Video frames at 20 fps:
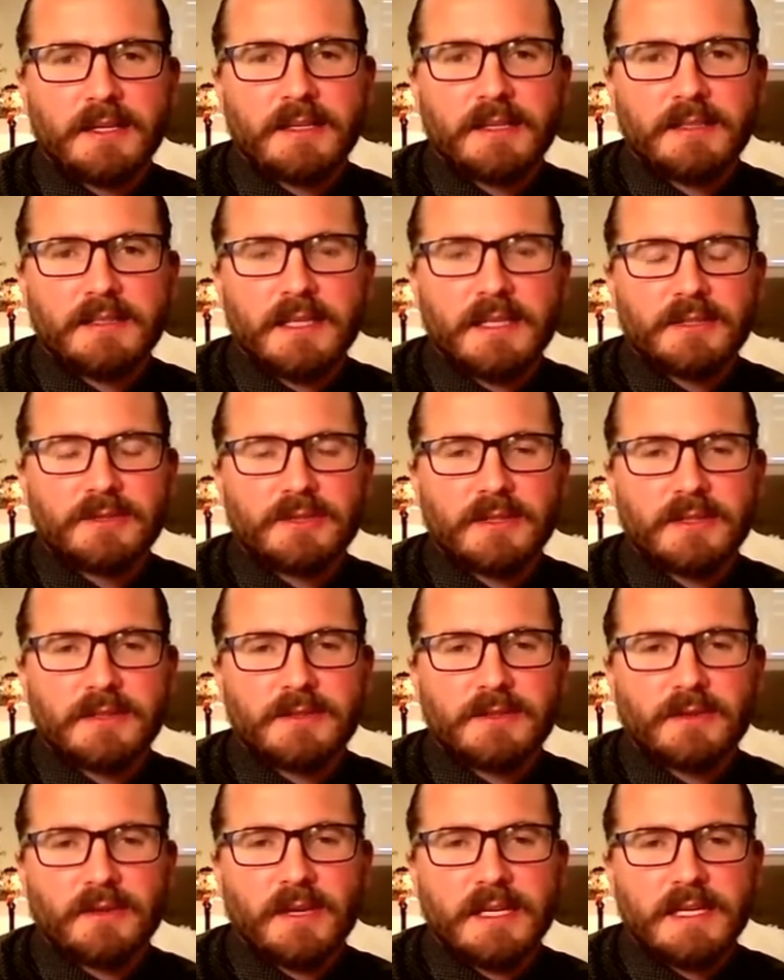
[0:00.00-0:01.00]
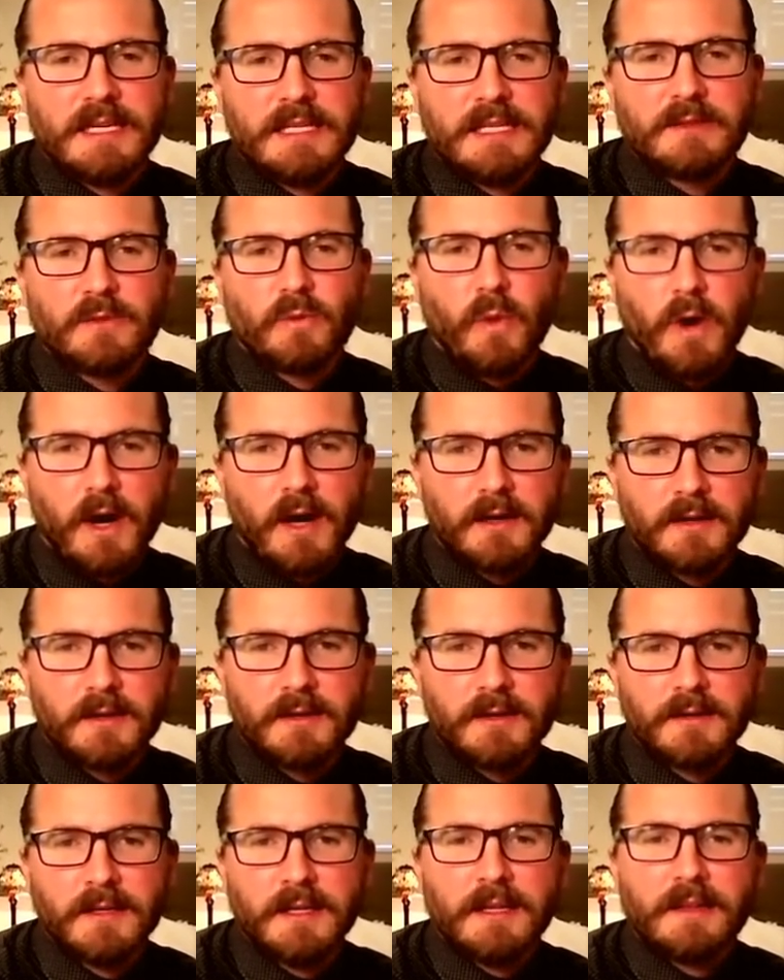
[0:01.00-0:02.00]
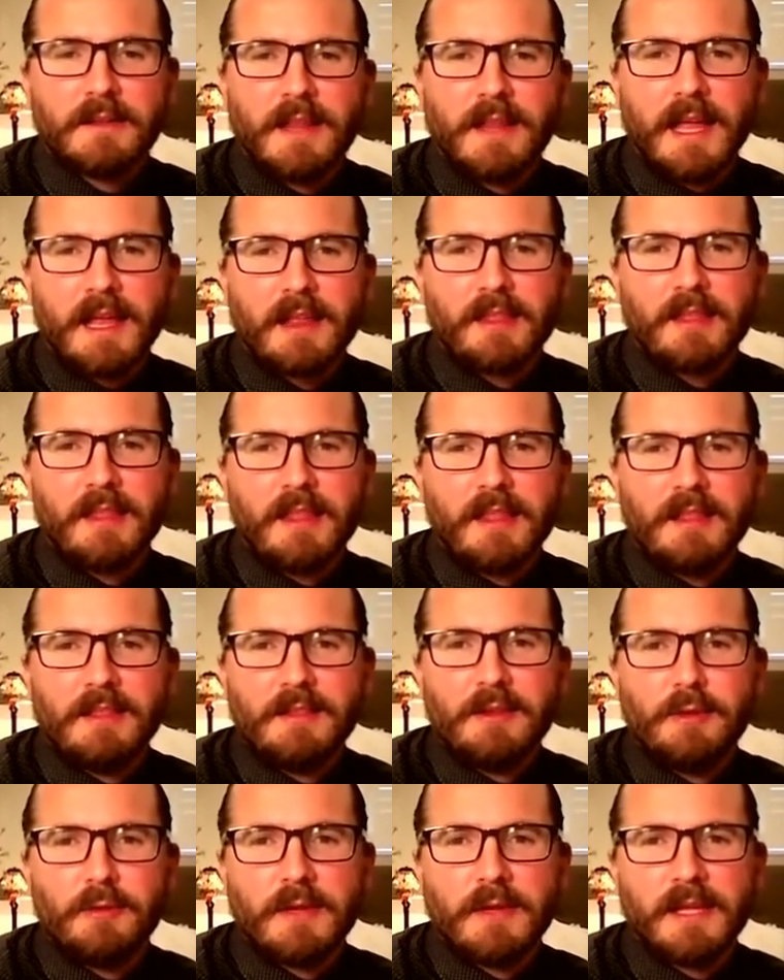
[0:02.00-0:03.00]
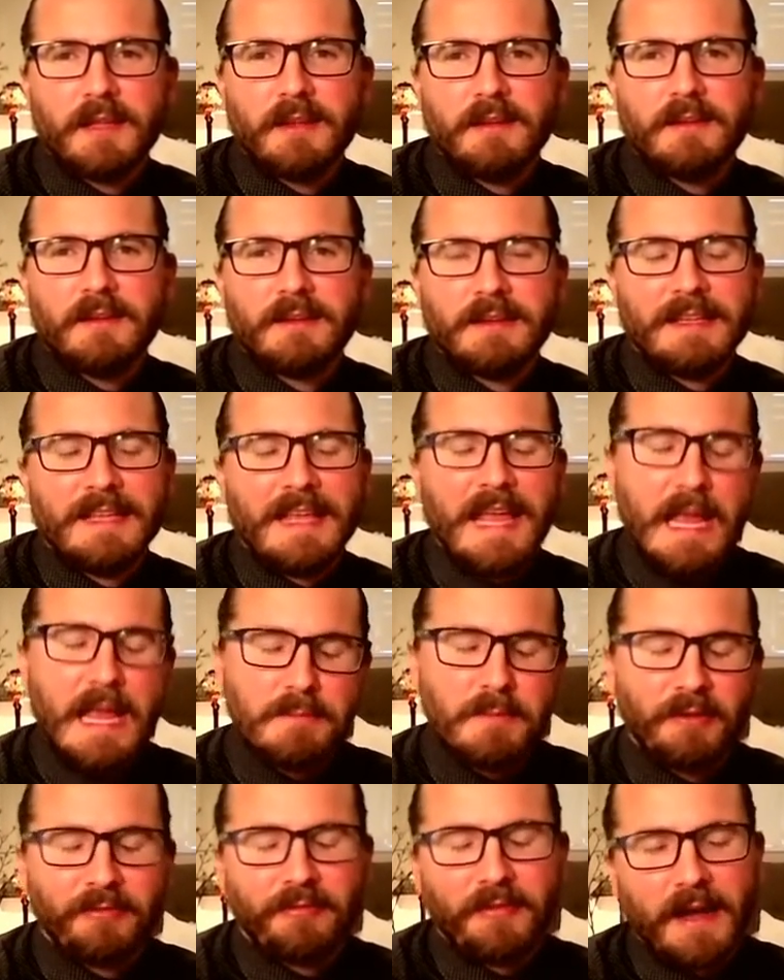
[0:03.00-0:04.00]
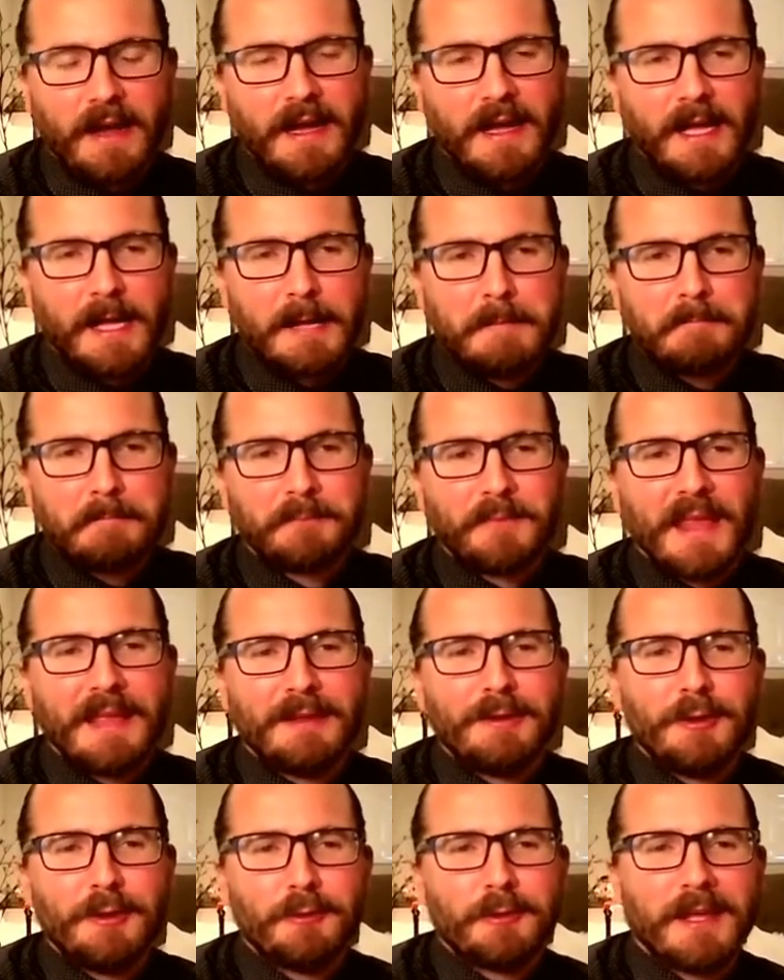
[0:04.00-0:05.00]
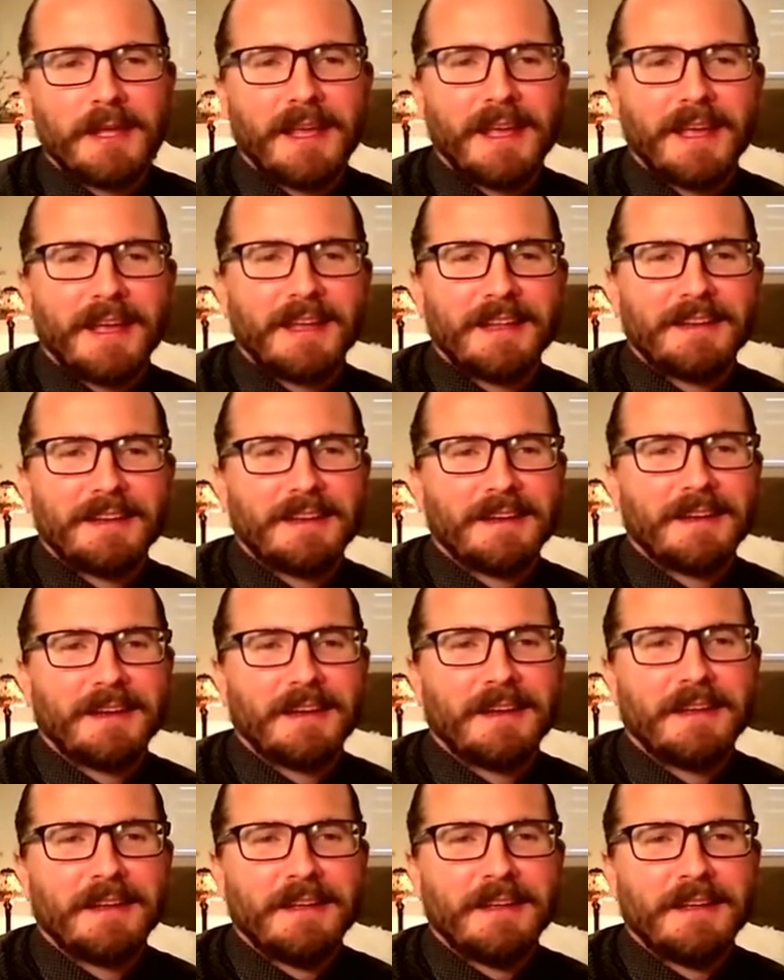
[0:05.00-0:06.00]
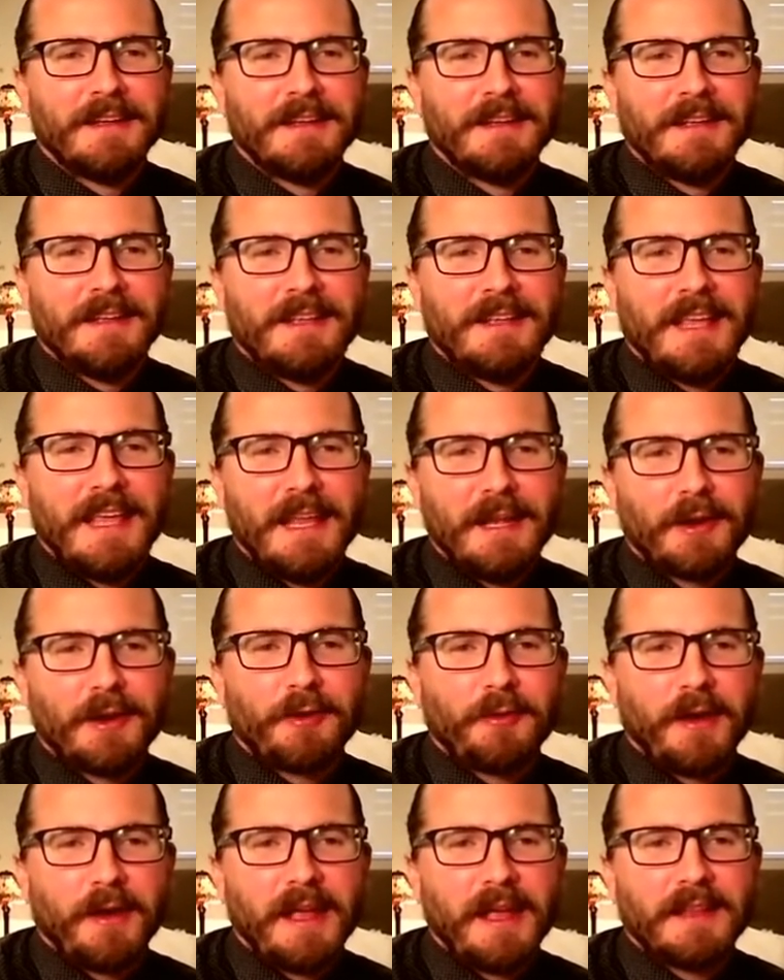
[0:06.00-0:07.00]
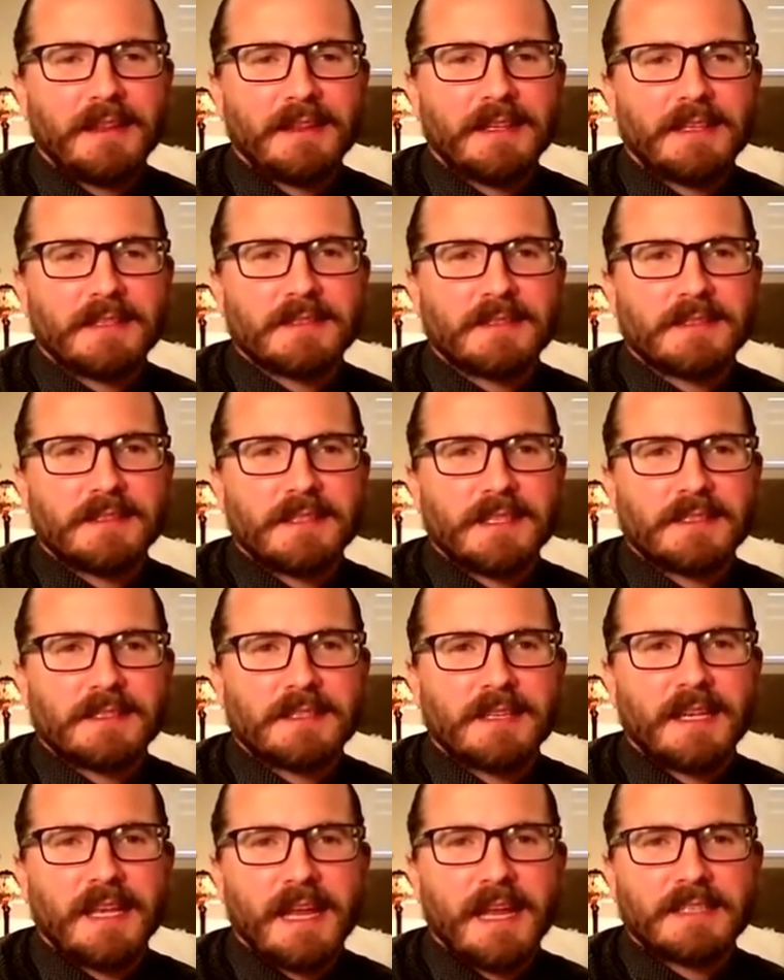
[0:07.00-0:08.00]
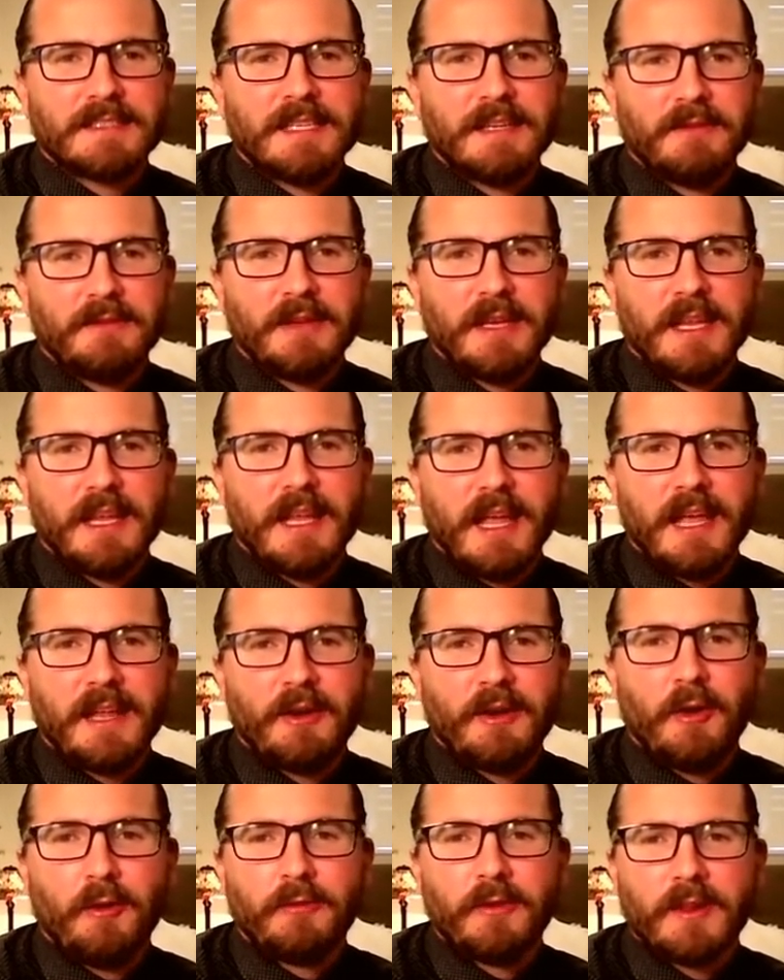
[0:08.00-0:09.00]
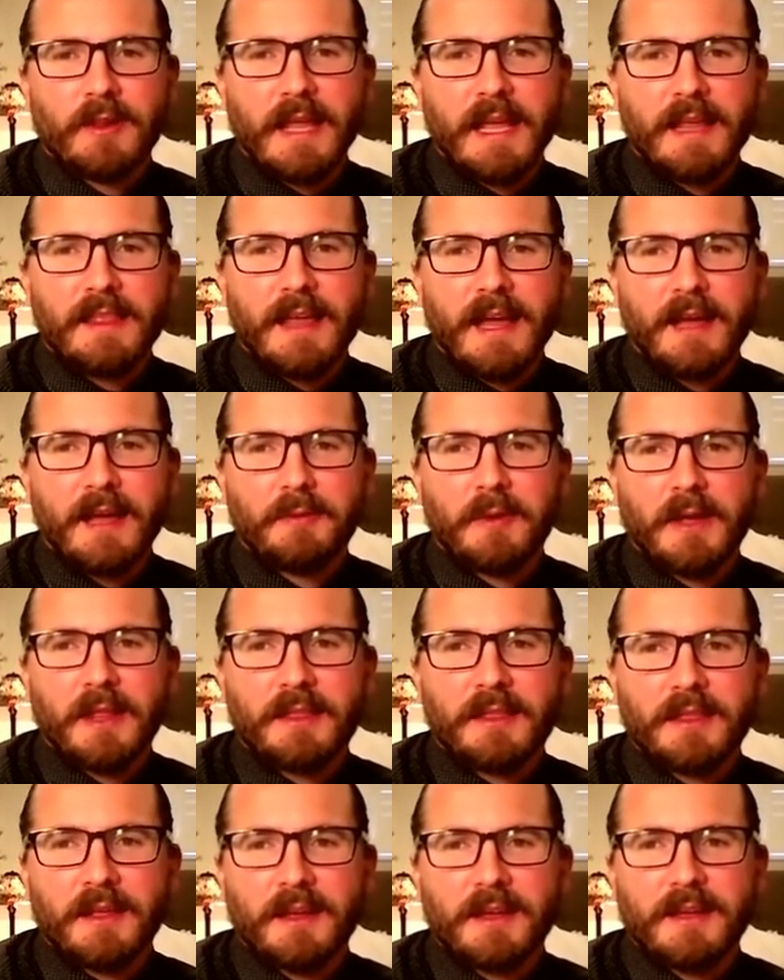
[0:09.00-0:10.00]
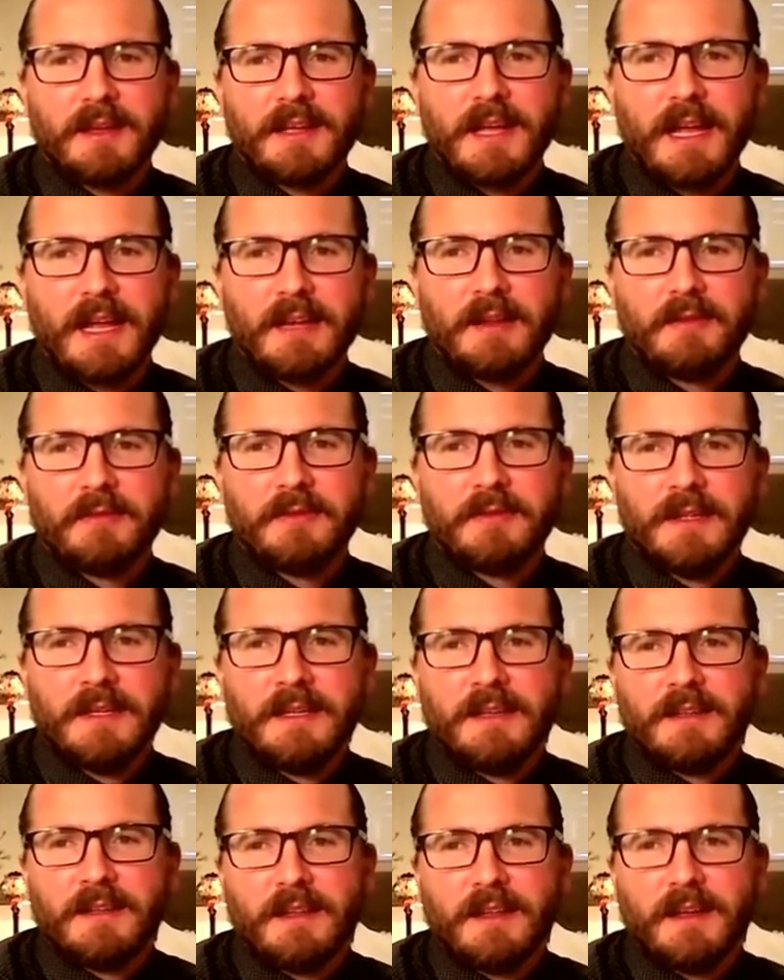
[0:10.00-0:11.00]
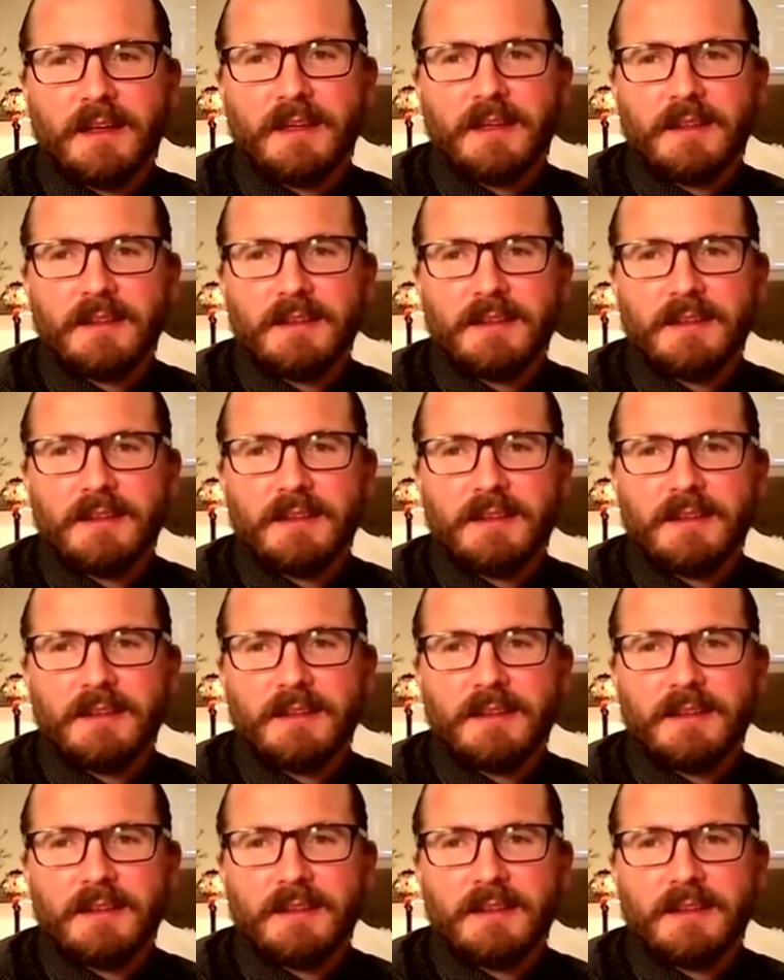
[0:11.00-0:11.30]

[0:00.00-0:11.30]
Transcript: conditions or it needs water. Like you can gamify and you can uh, integrate this this connectivity and overlay that with uh, kind of uh,